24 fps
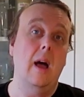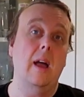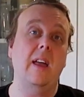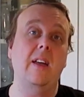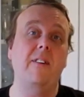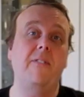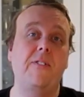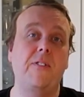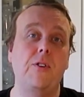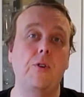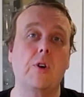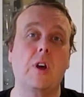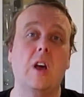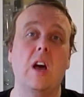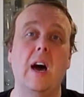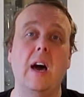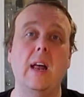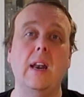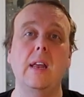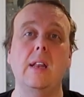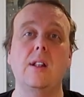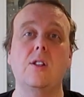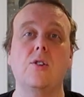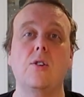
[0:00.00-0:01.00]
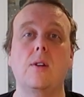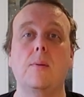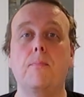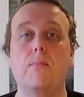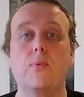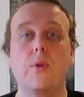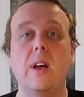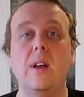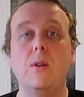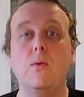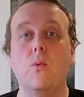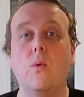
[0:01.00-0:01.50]
If you cut into the
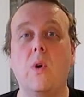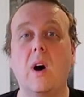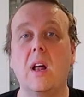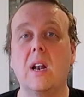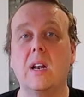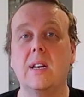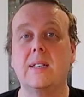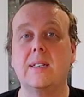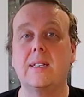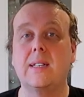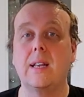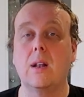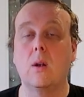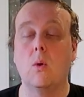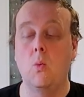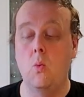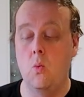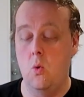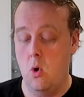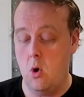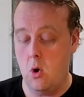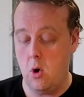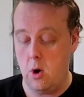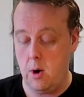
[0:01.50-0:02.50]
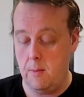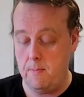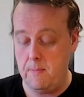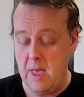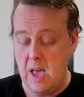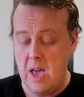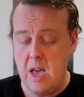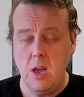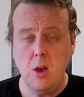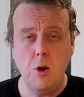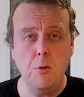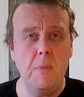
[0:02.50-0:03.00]
bread while it's still warm,
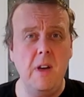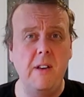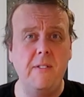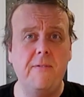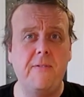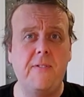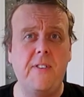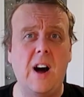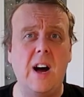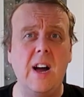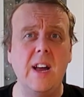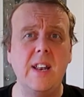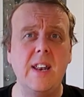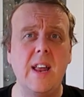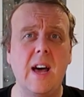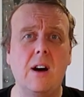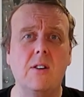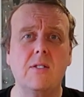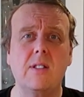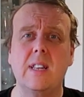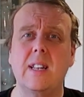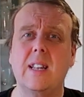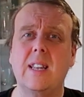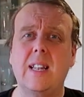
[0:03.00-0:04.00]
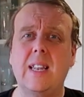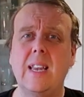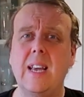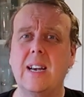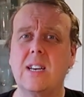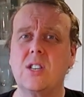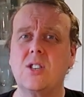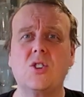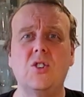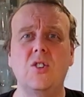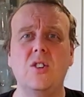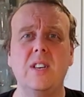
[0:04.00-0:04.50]
you may find out that the
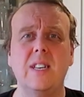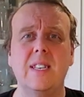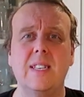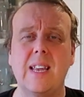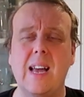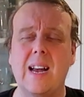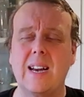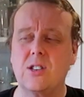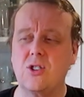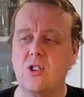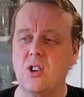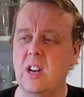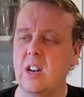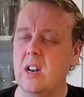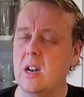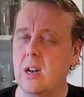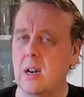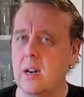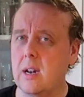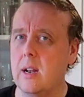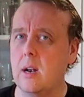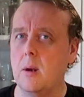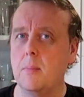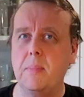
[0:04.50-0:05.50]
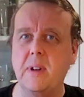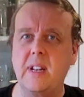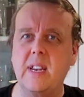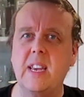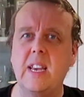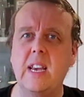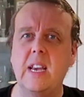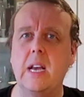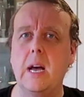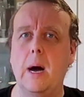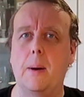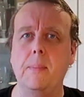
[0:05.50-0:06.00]
texture is actually a little bit
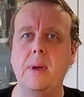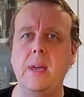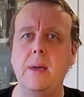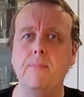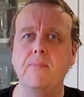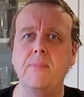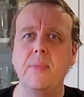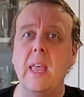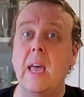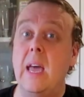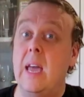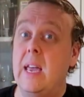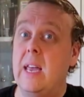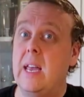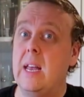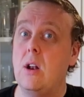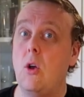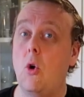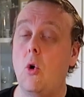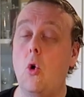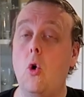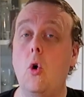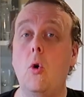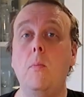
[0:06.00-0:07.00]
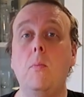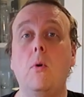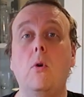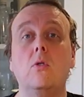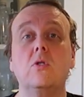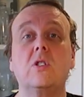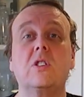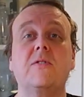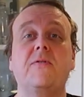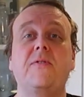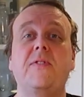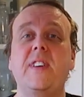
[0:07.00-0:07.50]
gummy. It
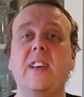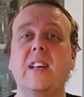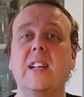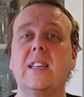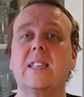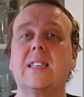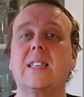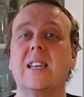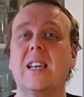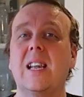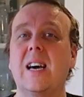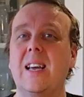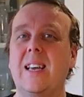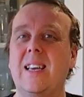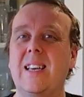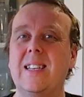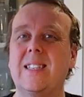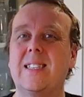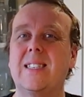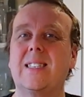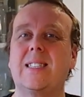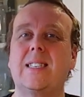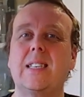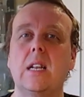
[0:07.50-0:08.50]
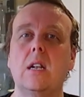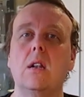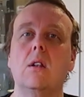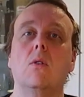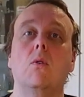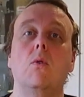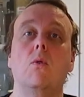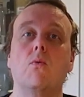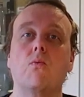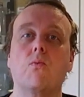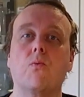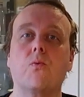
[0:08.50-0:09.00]
almost feels like it's
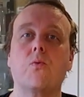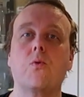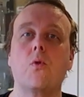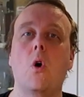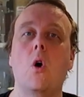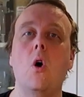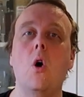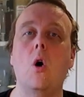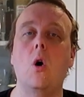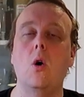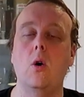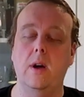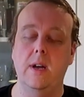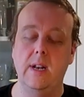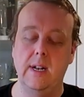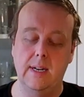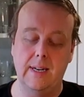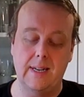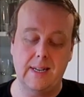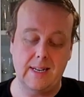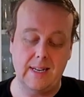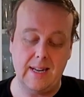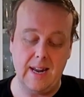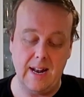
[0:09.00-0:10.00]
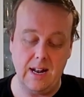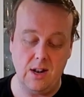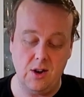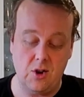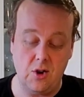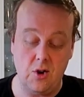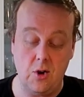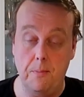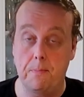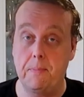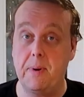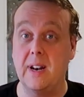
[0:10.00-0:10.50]
still raw in the
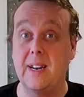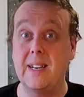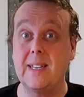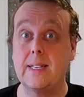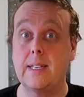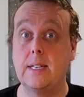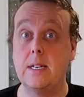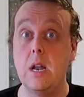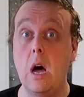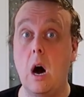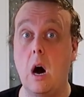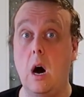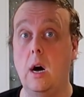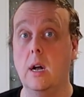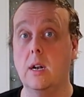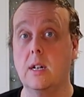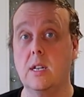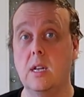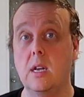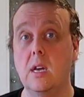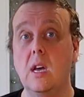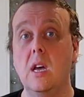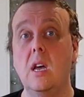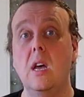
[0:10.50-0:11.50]
center, but it's not.